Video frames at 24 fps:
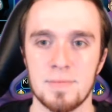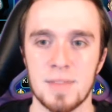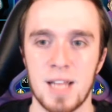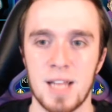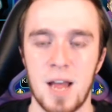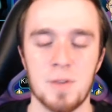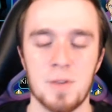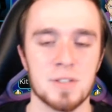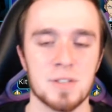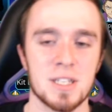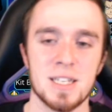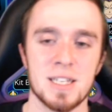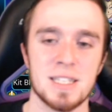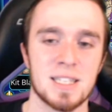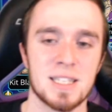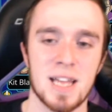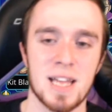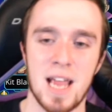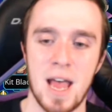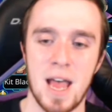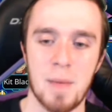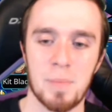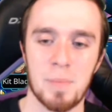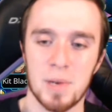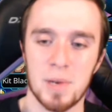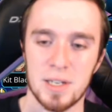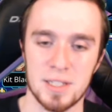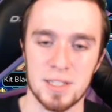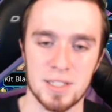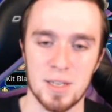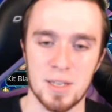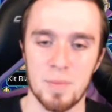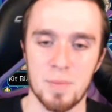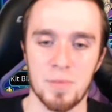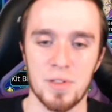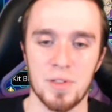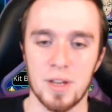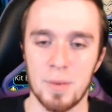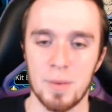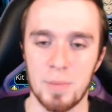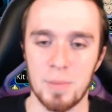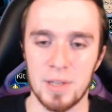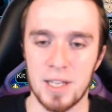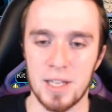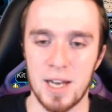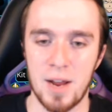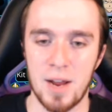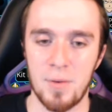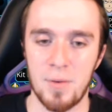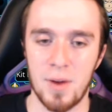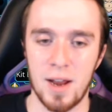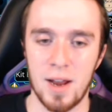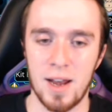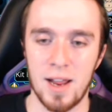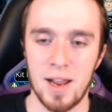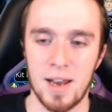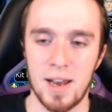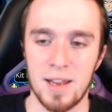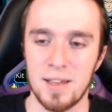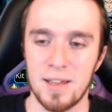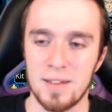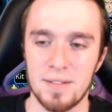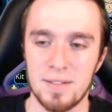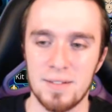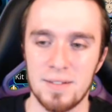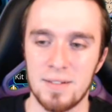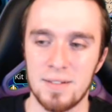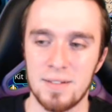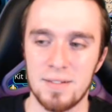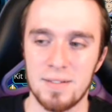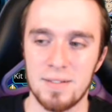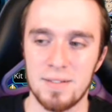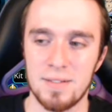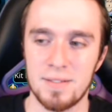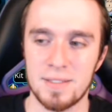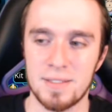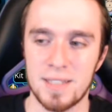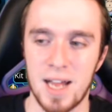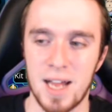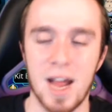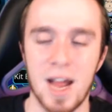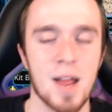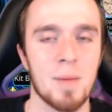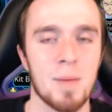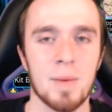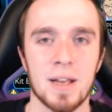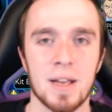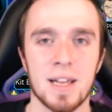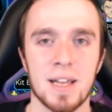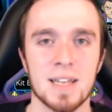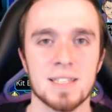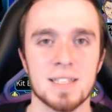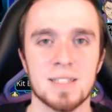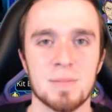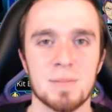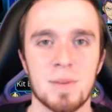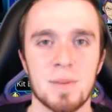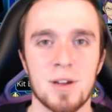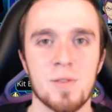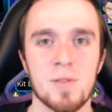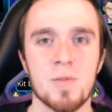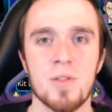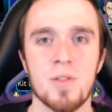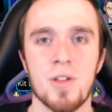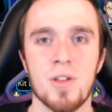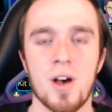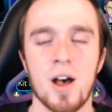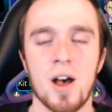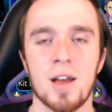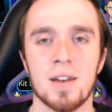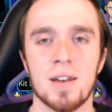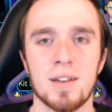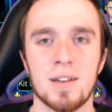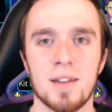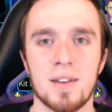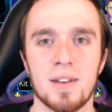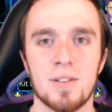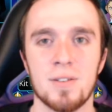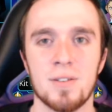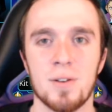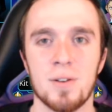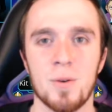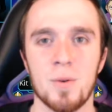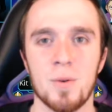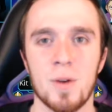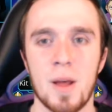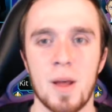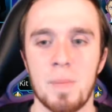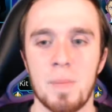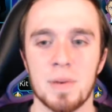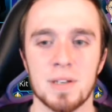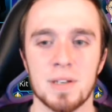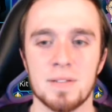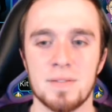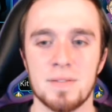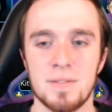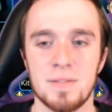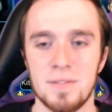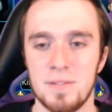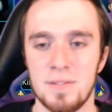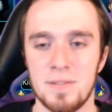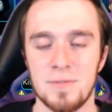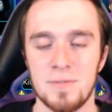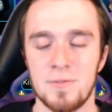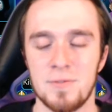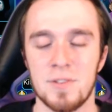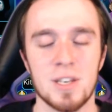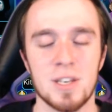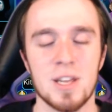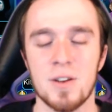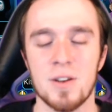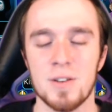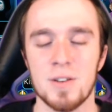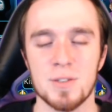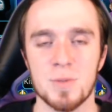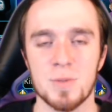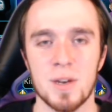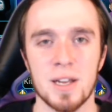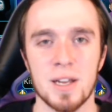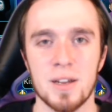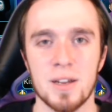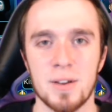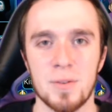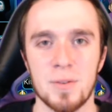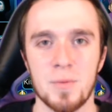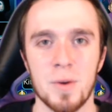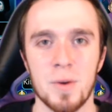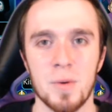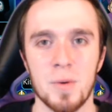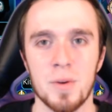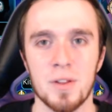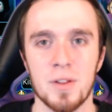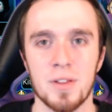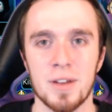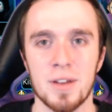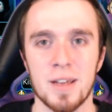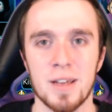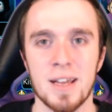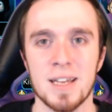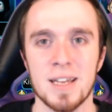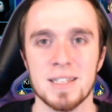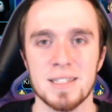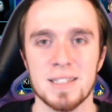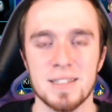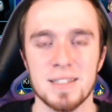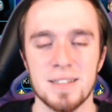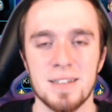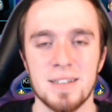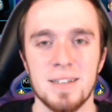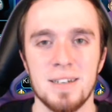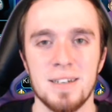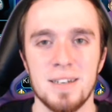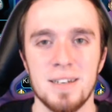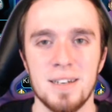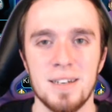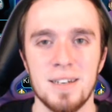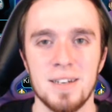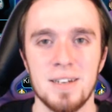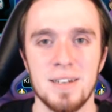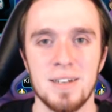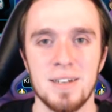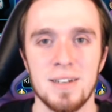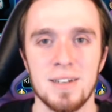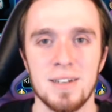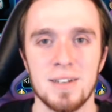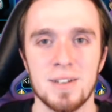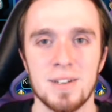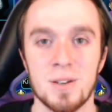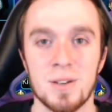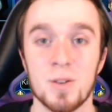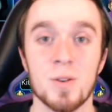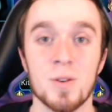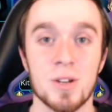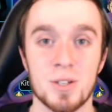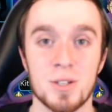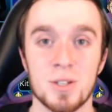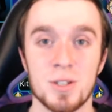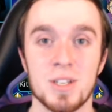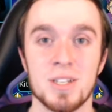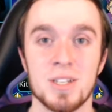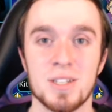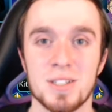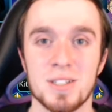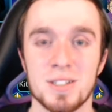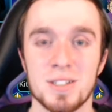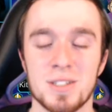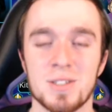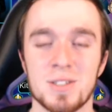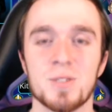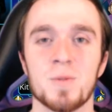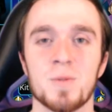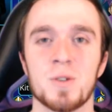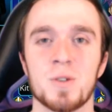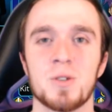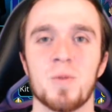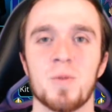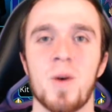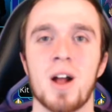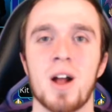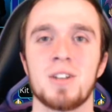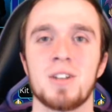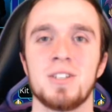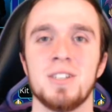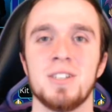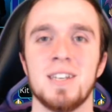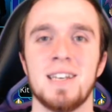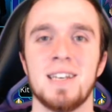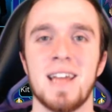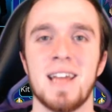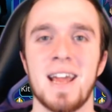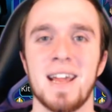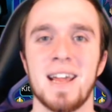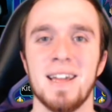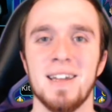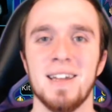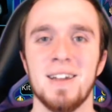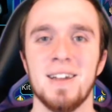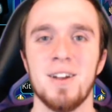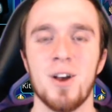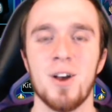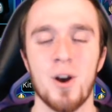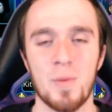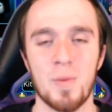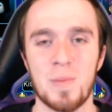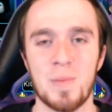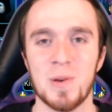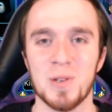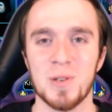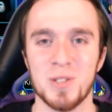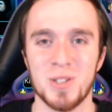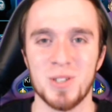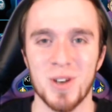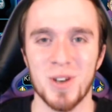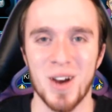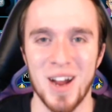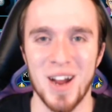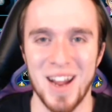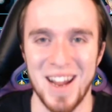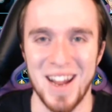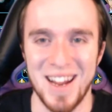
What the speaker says: I was going to say epic something, but then I ran out of time, I guess, in my own thought. I don't know. Epic video is what I went with, I guess. Congratulations. This is what you're watching today. Hope you enjoy.